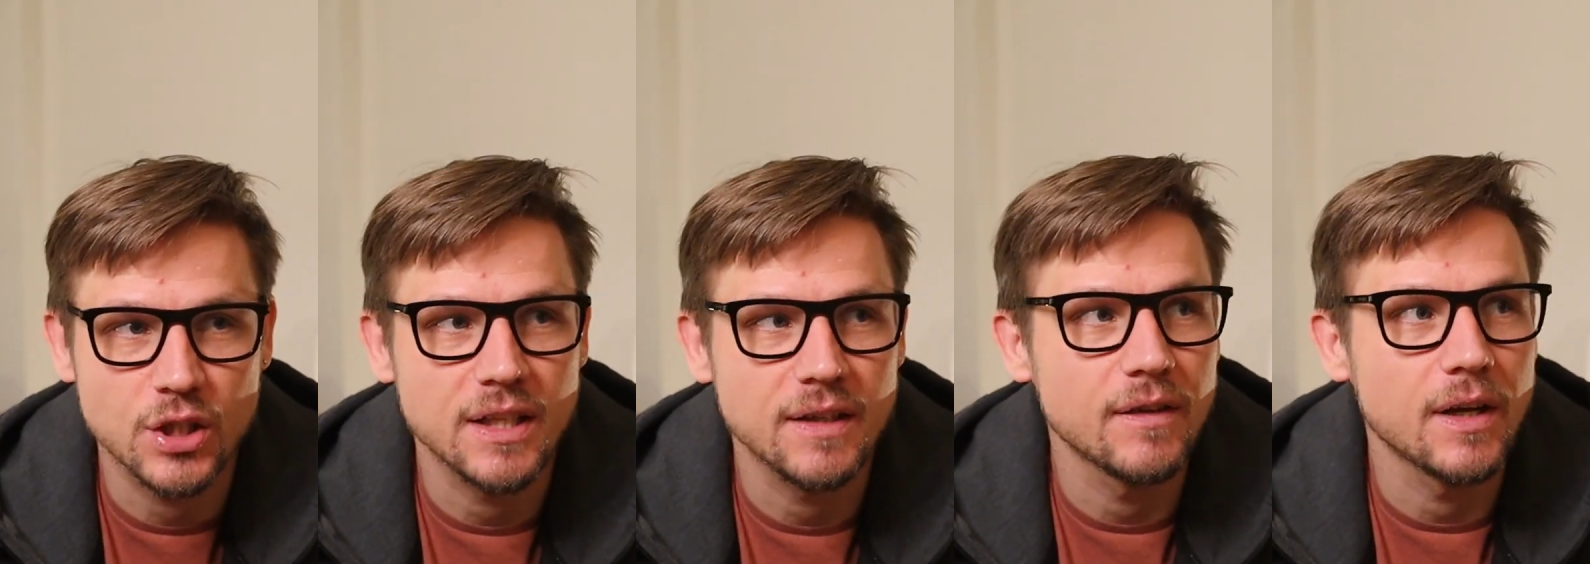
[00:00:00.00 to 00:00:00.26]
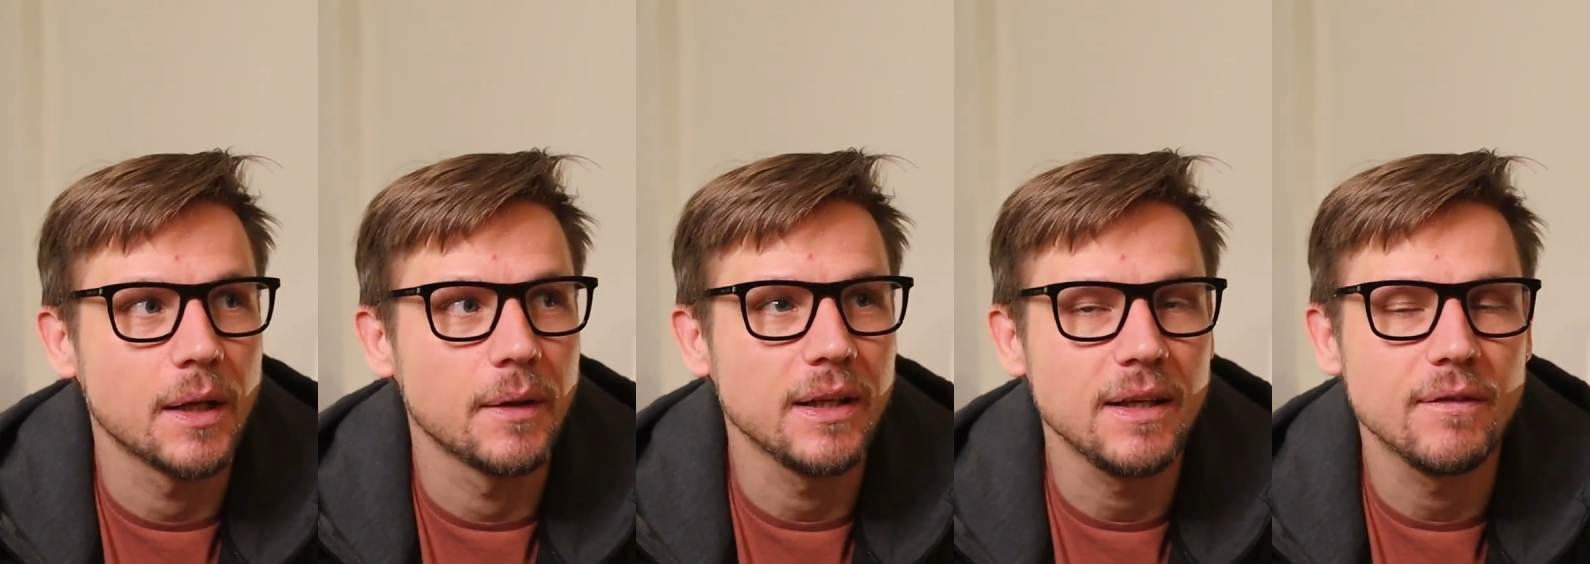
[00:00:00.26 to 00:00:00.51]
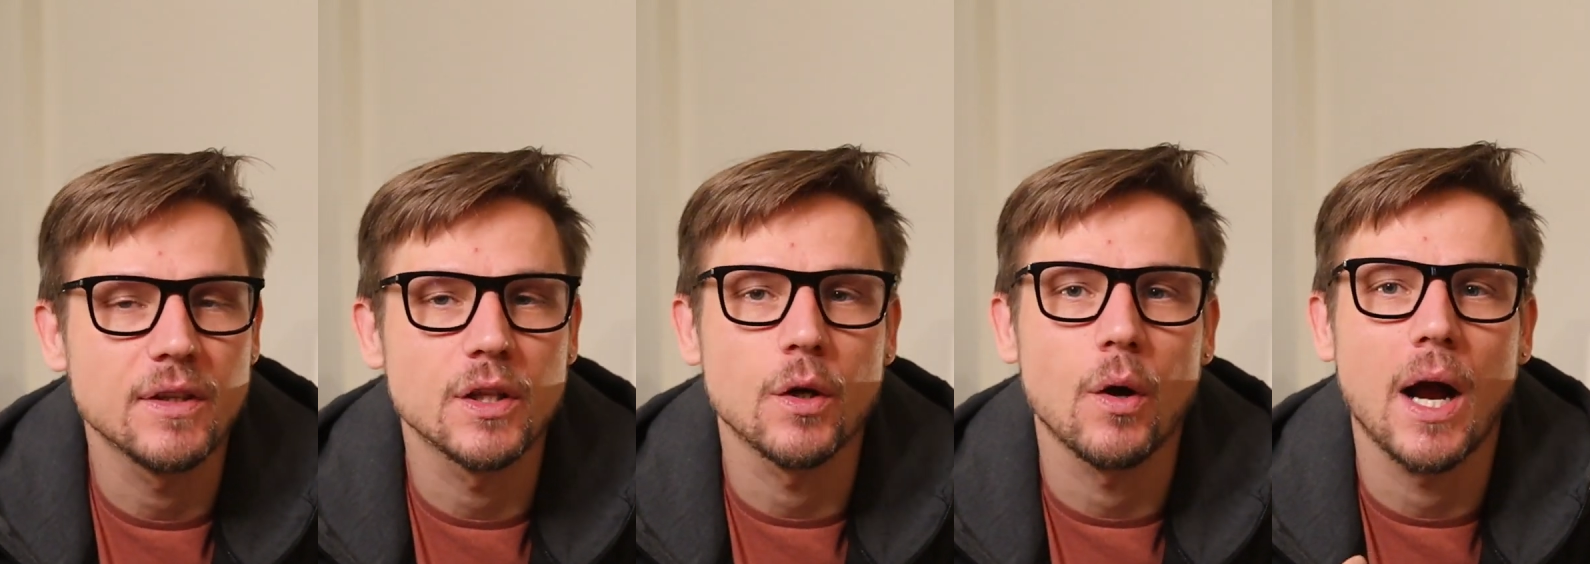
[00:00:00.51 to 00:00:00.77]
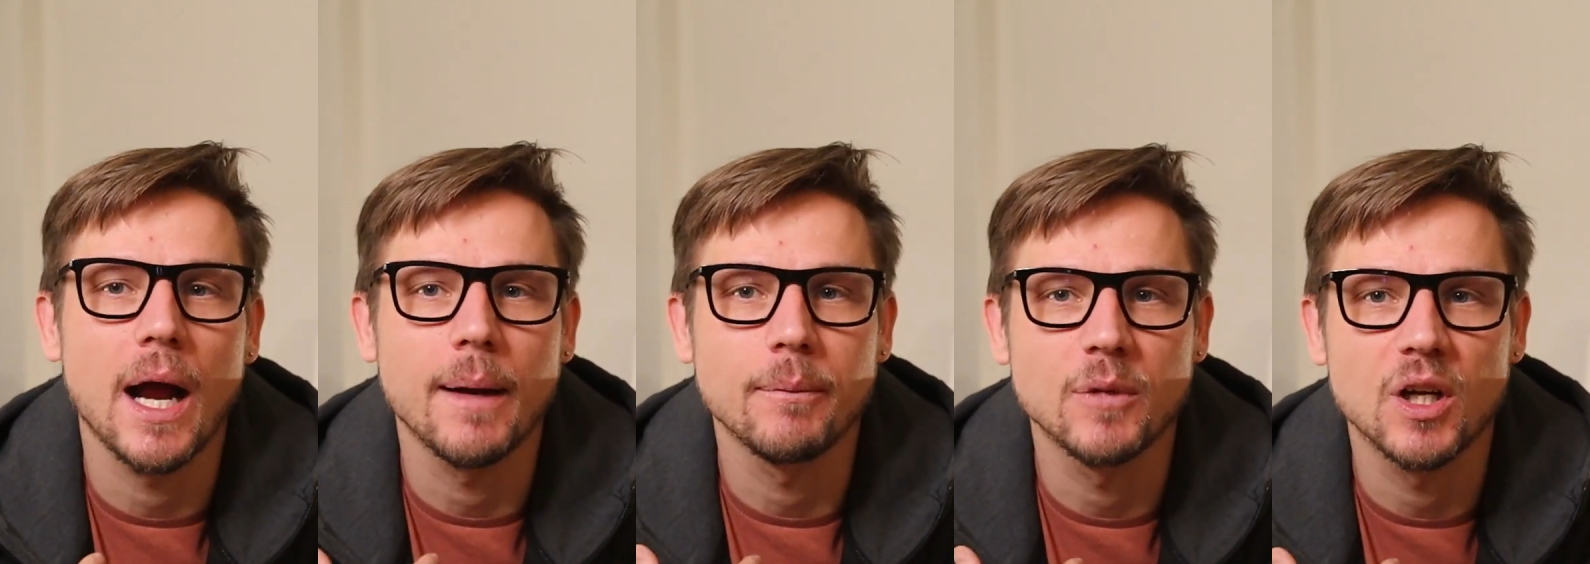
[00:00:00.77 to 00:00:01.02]
even
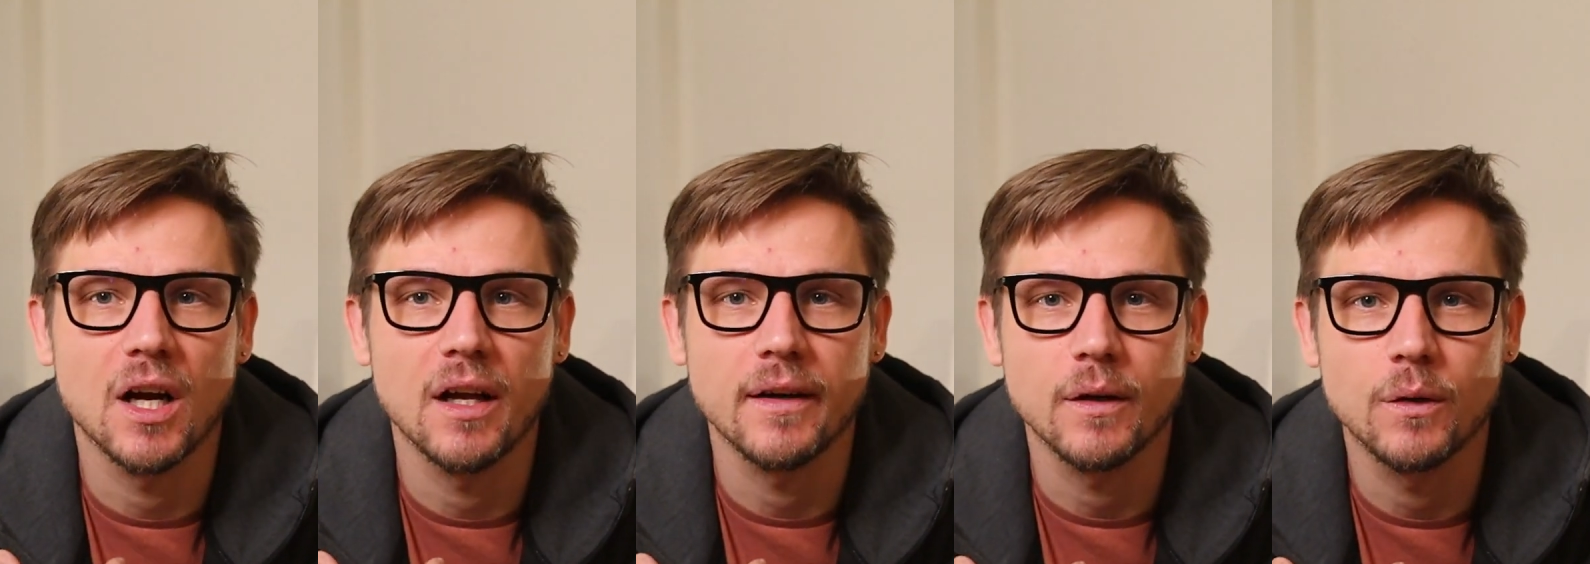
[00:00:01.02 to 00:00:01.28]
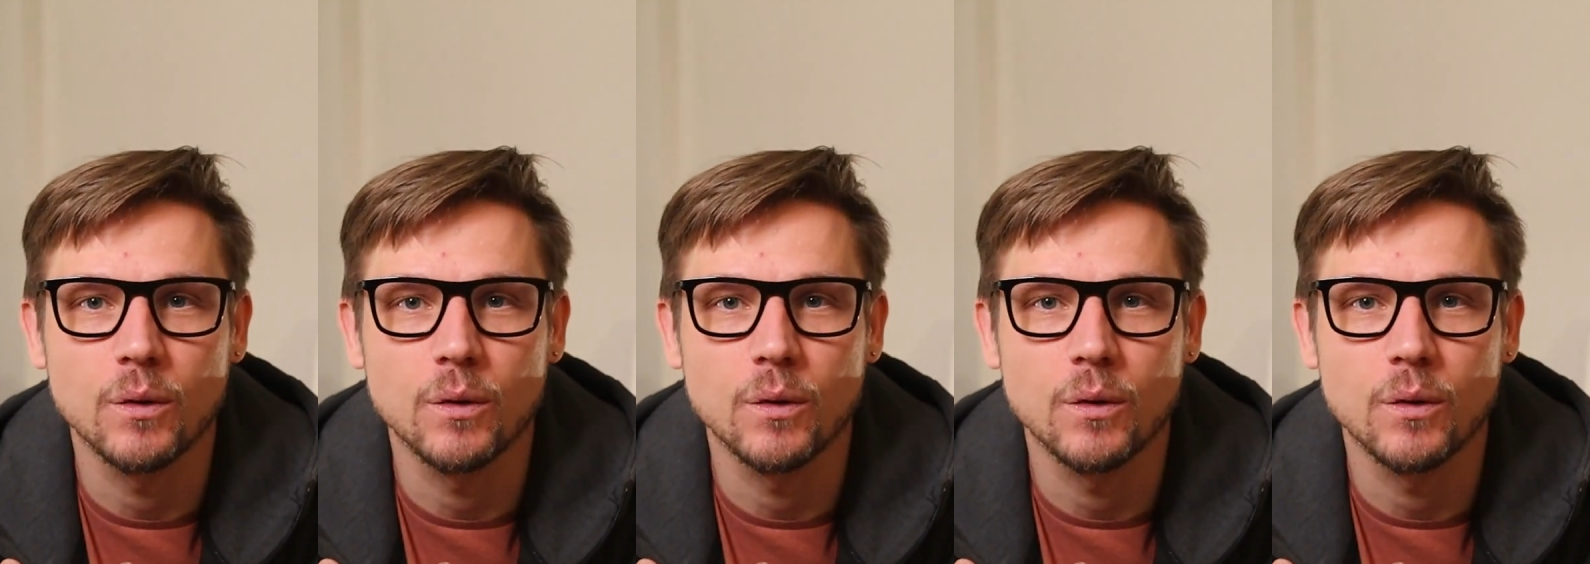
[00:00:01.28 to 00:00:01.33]
though I'm not